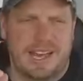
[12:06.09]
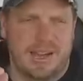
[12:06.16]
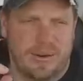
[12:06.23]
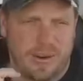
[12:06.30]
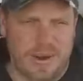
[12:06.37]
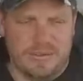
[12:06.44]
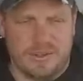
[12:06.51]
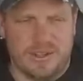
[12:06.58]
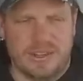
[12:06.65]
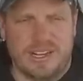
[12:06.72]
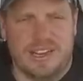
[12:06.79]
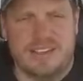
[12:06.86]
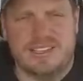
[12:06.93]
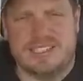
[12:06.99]

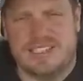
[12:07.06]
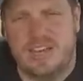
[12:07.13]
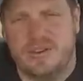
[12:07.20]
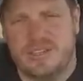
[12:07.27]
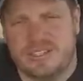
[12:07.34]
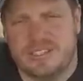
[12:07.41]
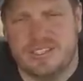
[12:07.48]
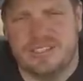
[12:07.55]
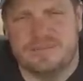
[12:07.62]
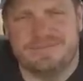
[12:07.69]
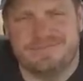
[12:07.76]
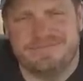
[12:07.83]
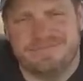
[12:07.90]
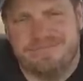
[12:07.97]
However, it doesn't sound as good.
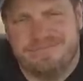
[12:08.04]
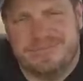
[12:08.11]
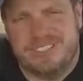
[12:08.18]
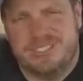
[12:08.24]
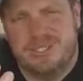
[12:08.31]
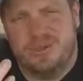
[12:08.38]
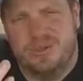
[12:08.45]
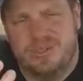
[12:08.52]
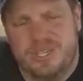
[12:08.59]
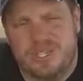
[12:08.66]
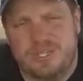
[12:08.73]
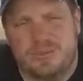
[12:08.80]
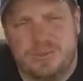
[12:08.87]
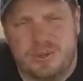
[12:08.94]
So
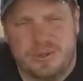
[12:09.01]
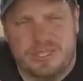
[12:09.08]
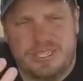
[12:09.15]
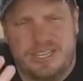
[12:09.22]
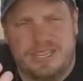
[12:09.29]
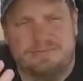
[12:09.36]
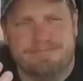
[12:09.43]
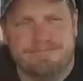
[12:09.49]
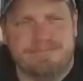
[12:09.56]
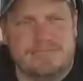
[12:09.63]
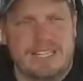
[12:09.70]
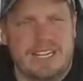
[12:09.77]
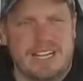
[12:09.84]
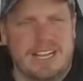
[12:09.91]
there's your pro and
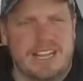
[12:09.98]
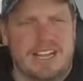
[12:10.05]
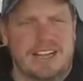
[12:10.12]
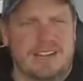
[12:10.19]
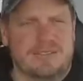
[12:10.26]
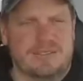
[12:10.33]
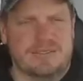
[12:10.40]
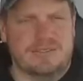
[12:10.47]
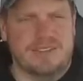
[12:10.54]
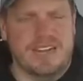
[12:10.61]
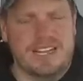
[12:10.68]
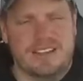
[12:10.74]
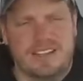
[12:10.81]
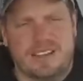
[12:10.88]
con.
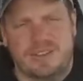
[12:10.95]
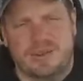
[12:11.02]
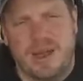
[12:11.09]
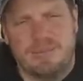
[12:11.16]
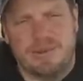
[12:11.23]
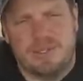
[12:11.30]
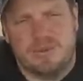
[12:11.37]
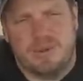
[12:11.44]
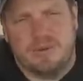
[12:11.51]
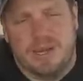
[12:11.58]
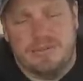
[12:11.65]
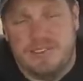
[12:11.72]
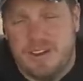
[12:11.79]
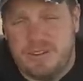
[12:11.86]
Frankly, the Raptor is one
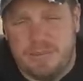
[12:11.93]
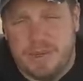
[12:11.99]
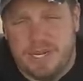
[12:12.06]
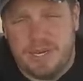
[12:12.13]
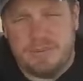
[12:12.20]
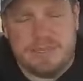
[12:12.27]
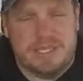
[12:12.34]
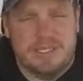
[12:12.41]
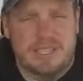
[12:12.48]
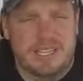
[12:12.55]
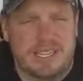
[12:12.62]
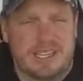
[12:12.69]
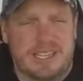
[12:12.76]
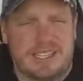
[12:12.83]
of my favorite pickups.
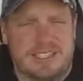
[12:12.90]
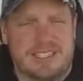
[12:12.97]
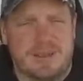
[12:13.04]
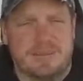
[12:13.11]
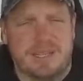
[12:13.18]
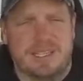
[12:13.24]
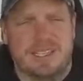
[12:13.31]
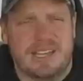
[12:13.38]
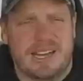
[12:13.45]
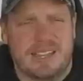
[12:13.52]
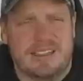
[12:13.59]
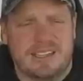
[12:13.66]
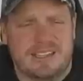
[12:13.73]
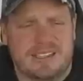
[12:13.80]
It's something that
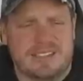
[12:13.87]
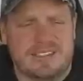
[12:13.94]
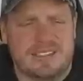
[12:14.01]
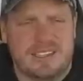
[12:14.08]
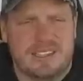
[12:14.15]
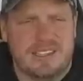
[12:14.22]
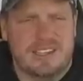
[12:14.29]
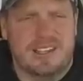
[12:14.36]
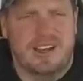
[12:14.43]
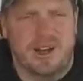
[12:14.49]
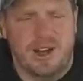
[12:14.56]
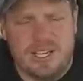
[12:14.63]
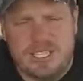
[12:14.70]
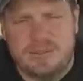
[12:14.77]
I think is
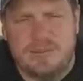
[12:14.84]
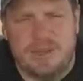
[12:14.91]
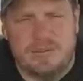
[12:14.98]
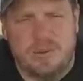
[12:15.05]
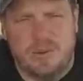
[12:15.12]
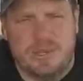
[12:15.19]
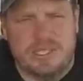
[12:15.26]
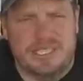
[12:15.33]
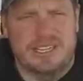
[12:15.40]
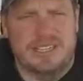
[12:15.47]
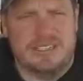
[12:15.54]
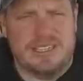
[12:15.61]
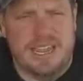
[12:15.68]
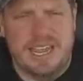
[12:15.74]
awesome that Ford
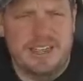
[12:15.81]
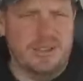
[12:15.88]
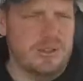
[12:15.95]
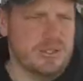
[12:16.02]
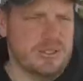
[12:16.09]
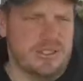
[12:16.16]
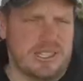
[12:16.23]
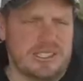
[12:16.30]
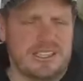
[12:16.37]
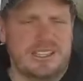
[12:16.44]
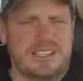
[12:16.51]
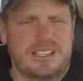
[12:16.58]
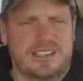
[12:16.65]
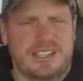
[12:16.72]
did. It's a halo truck.
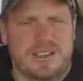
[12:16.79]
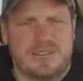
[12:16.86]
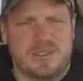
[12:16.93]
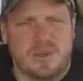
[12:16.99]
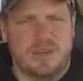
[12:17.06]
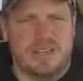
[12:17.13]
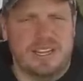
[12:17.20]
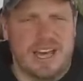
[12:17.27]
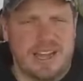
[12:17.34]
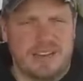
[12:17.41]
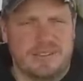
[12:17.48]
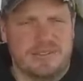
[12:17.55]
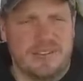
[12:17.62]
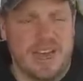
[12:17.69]
They've sold a
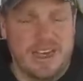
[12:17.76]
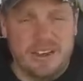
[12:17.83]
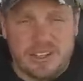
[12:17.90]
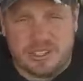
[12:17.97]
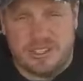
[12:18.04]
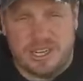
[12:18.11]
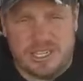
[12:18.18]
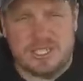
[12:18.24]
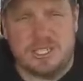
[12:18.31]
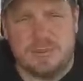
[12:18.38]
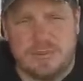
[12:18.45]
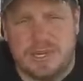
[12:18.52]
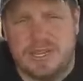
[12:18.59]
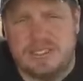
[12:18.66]
lot of other trucks
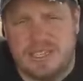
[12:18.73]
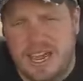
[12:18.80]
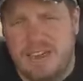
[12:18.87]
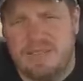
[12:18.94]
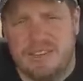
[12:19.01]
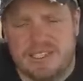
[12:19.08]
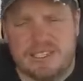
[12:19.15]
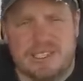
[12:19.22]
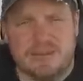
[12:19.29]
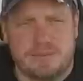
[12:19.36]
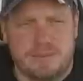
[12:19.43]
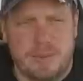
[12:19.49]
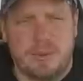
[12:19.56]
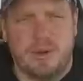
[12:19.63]
just because they have this,
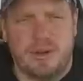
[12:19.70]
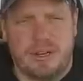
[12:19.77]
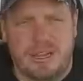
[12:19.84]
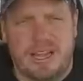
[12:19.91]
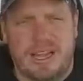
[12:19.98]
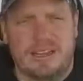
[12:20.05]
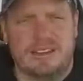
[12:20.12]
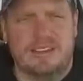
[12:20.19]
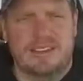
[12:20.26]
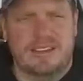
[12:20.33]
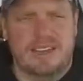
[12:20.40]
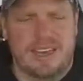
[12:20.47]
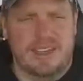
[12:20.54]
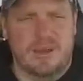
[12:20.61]
because people go on a lot
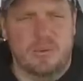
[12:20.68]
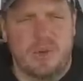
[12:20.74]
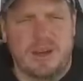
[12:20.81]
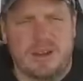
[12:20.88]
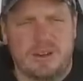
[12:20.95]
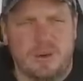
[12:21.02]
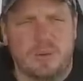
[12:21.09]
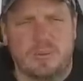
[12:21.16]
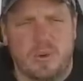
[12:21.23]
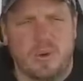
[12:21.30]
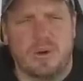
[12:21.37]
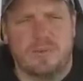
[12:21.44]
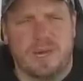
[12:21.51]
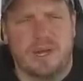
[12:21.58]
and they want to know
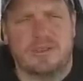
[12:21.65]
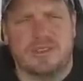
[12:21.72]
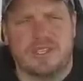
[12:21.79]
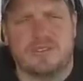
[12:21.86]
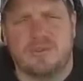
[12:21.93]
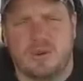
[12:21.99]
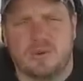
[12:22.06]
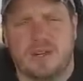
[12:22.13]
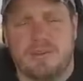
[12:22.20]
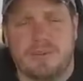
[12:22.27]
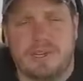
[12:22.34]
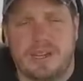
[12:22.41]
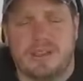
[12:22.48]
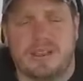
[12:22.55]
more about this Ford
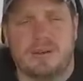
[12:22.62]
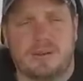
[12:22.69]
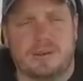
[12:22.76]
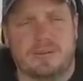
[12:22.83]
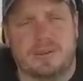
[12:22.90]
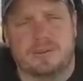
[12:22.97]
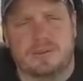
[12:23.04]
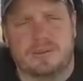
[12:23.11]
Raptor, and they're going to